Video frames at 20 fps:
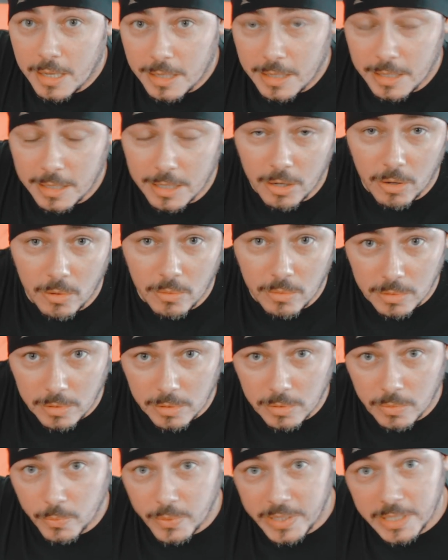You know,
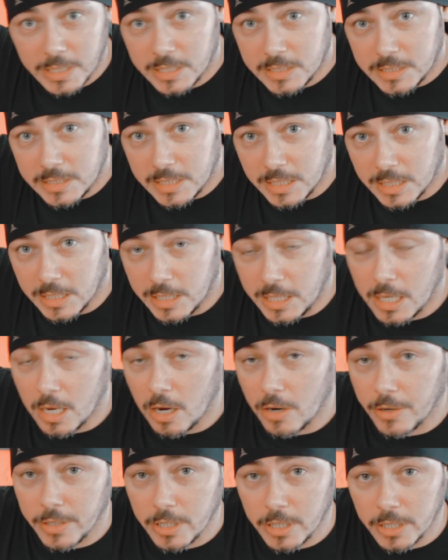realistically,
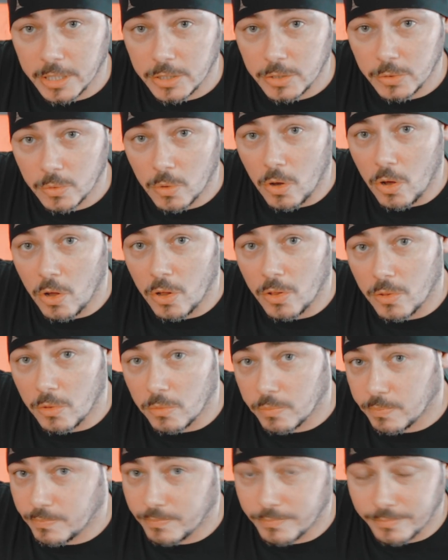are you going to do
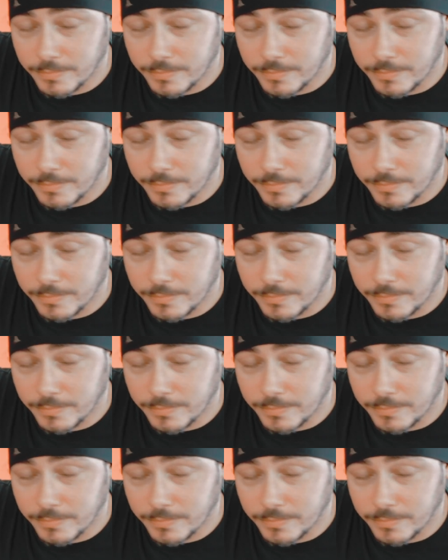all